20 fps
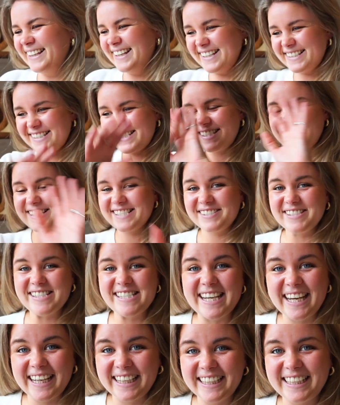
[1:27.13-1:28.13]
It's just
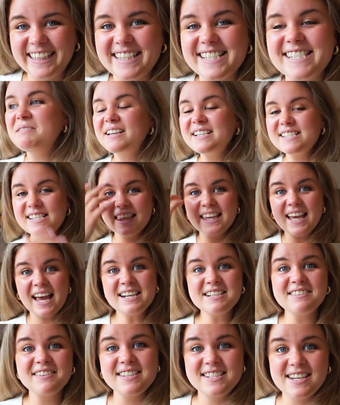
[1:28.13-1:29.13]
ridiculous because at the
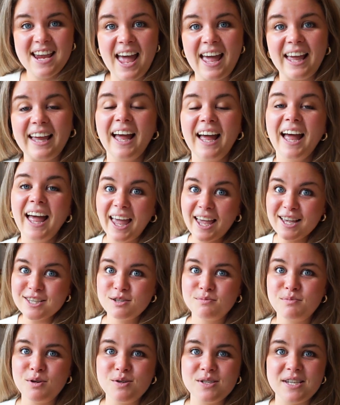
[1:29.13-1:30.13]
end of the day,
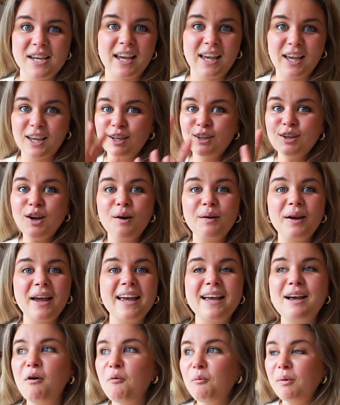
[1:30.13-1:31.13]
it's music.
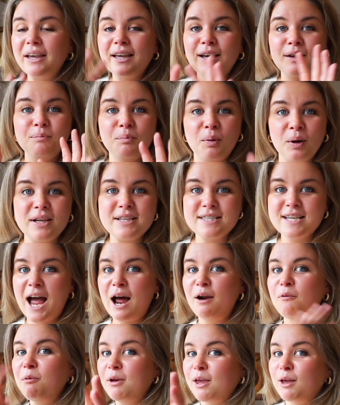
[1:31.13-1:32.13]
We can put it
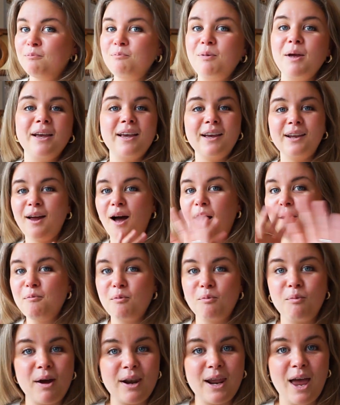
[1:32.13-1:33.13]
down, we can pick it
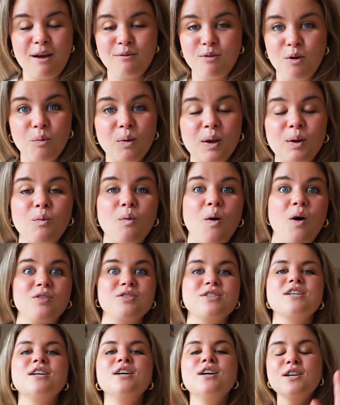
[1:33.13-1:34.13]
up whenever we
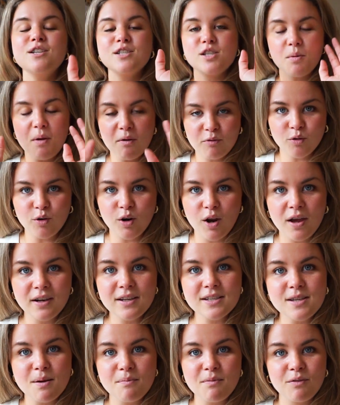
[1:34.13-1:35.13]
want. So if you're
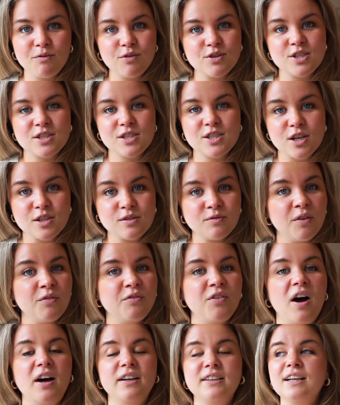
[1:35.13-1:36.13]
learning something just for
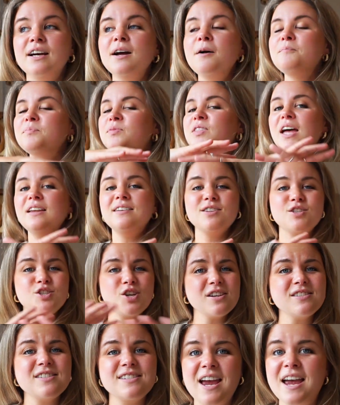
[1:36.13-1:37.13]
fun, then
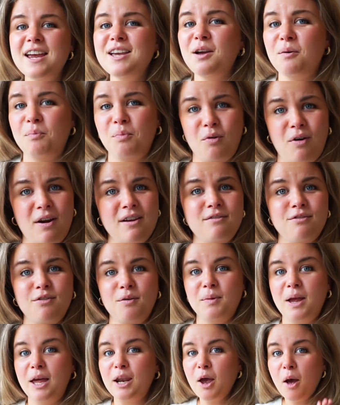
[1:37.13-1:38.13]
just take a break
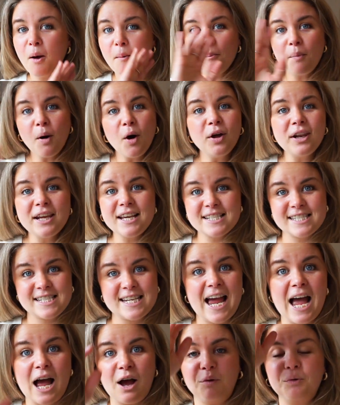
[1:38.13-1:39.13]
from it. Put it
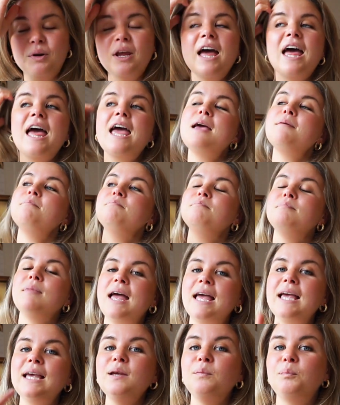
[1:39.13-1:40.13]
down. It
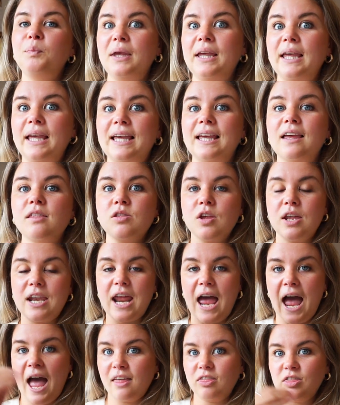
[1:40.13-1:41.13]
may be
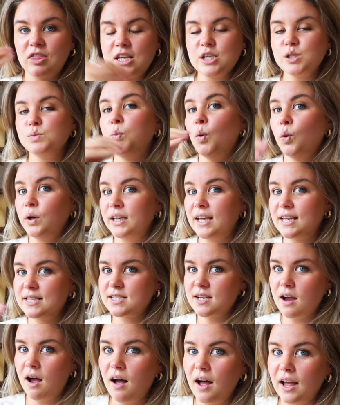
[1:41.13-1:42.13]
that at this point in
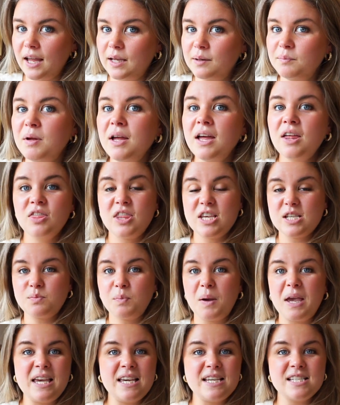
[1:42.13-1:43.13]
time, this
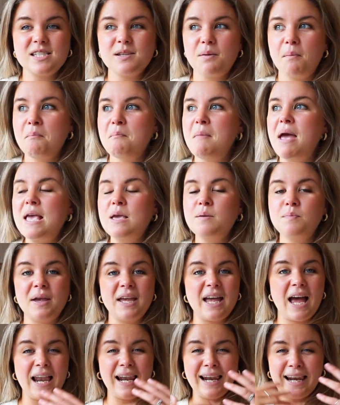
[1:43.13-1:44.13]
piece may
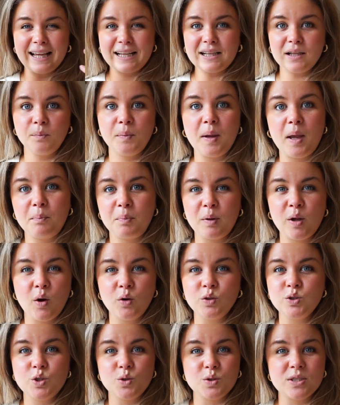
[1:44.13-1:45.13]
be a little bit
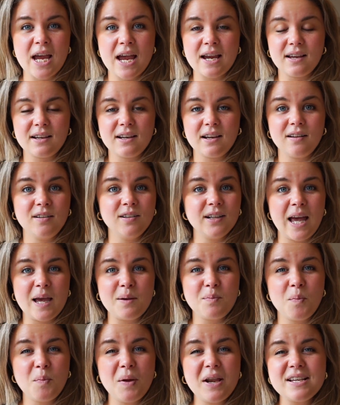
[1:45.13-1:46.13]
beyond your technical
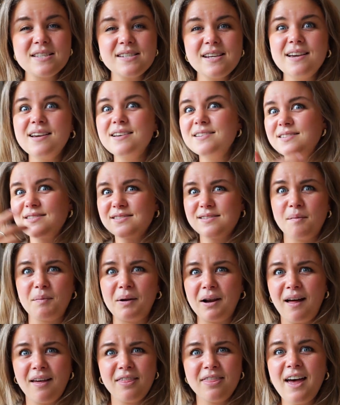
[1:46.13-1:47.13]
capabilities,
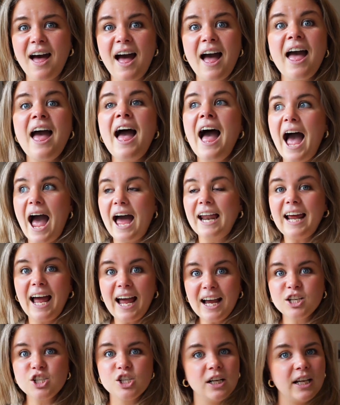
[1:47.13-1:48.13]
something like that, and
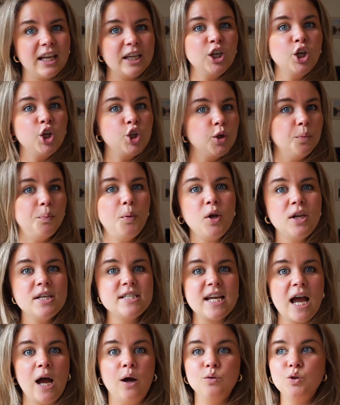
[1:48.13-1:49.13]
actually, you'll put
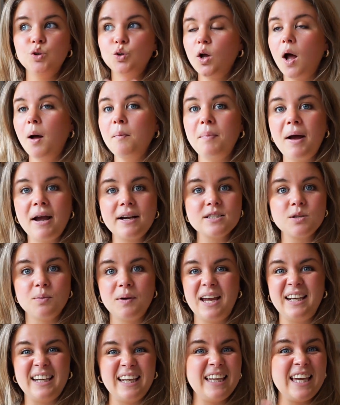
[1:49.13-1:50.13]
it down, you'll come back to
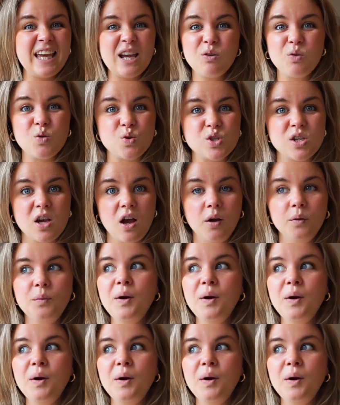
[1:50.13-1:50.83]
it in a year or so,